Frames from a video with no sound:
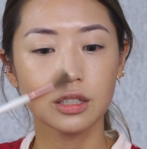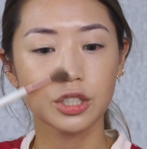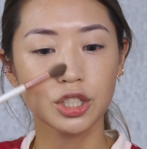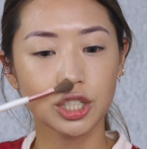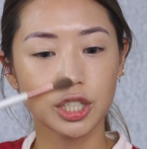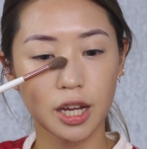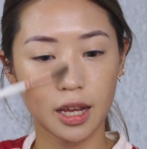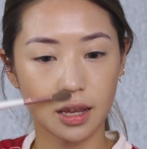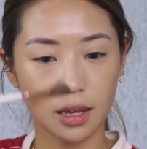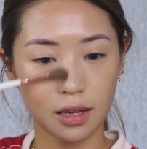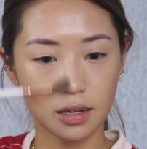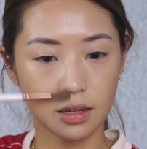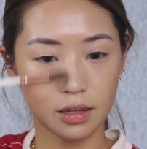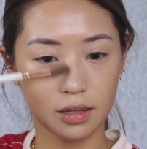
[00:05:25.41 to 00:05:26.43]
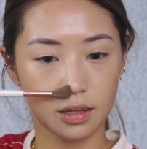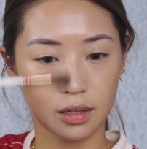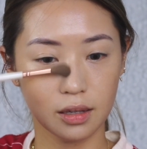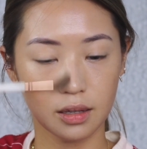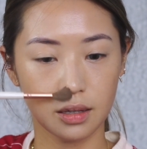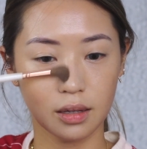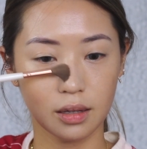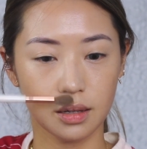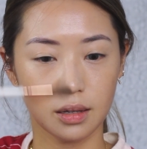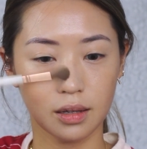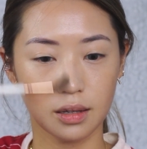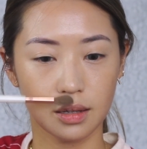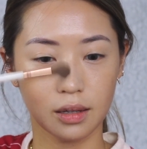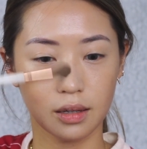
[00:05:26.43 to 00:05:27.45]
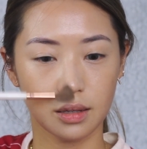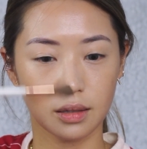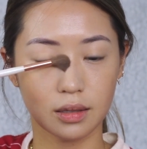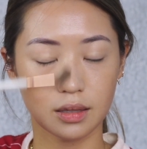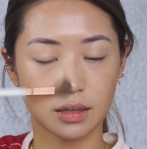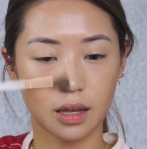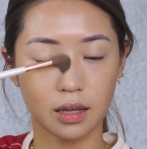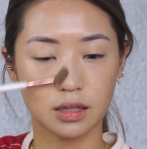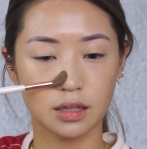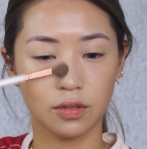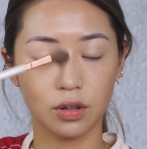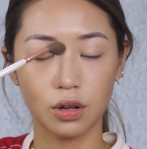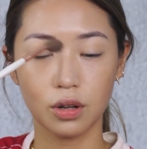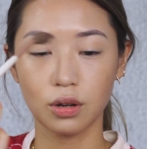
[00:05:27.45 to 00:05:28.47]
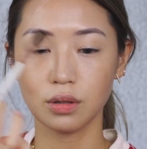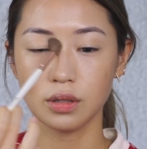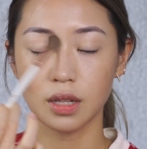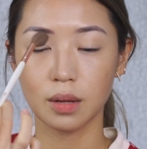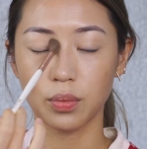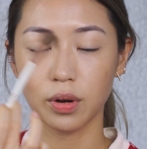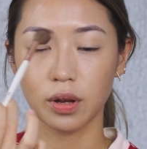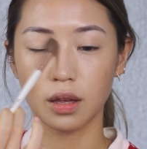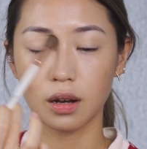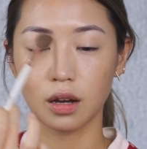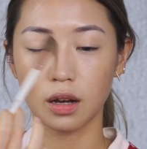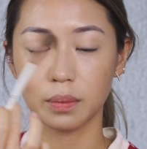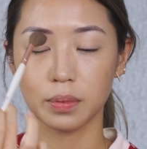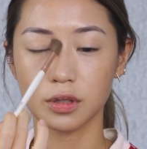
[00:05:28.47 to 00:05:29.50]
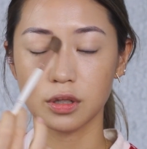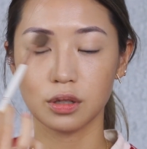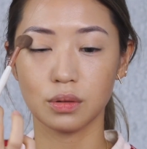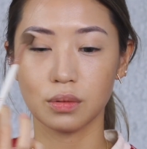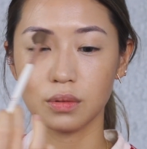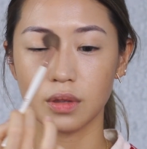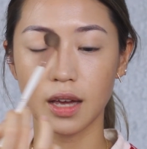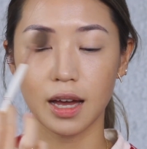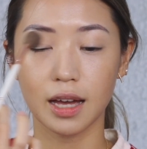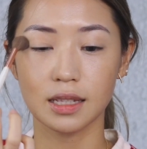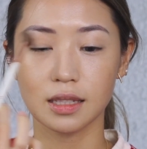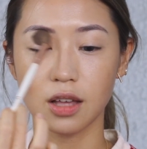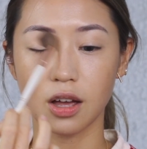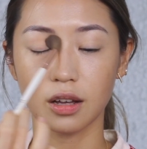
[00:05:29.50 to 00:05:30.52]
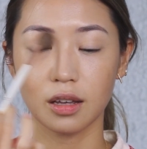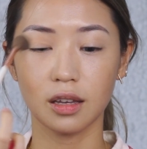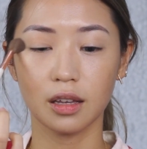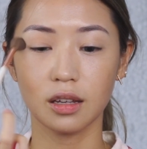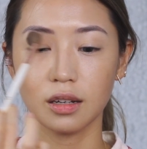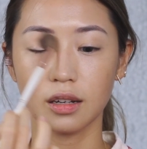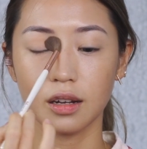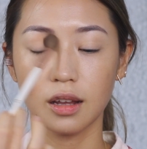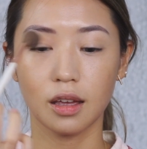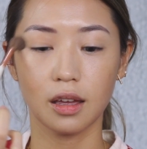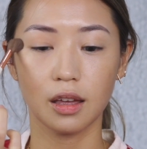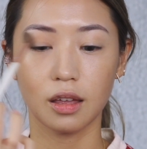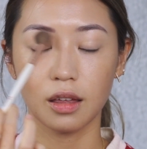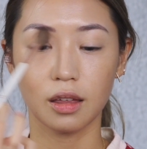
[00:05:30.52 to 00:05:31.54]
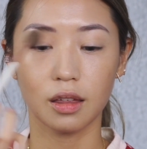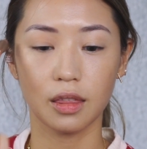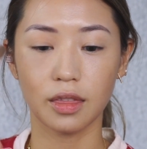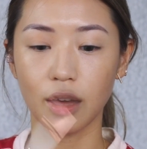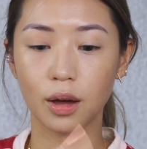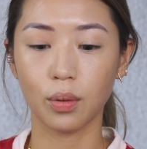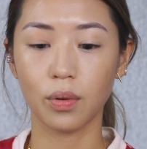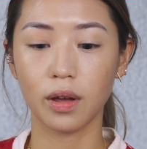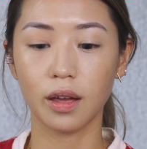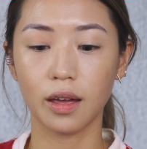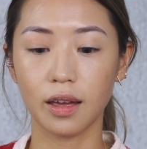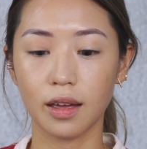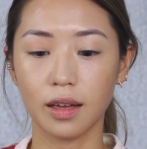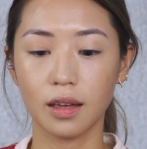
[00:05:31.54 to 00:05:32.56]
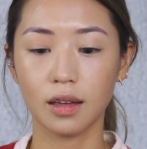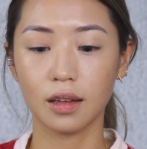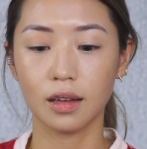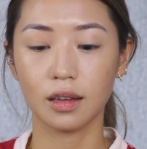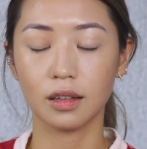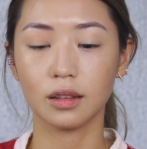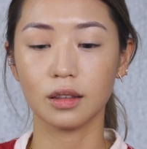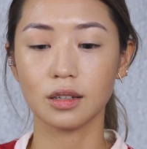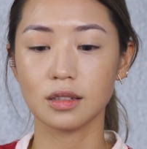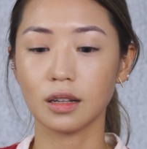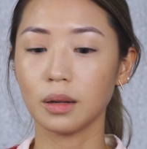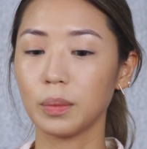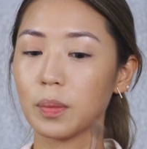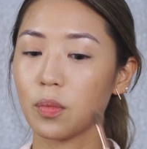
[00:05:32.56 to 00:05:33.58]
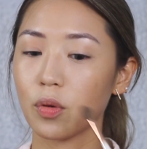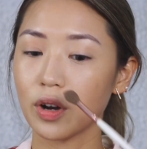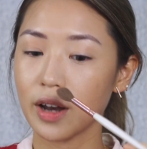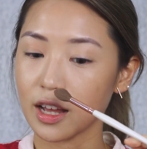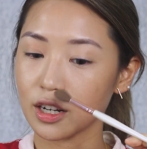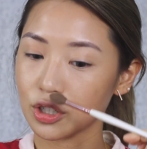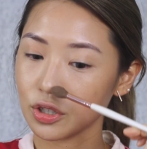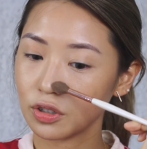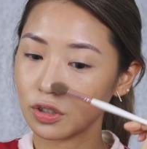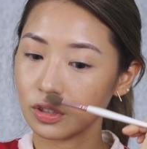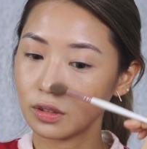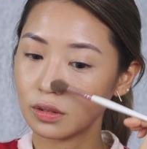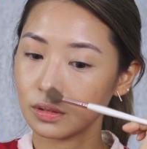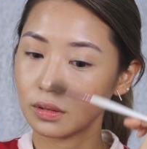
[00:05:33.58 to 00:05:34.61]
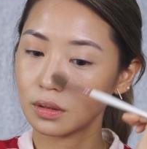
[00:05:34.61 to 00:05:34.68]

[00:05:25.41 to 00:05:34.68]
shade the sides of the nose and bring it up to the eye socket. That way it looks a little bit more natural.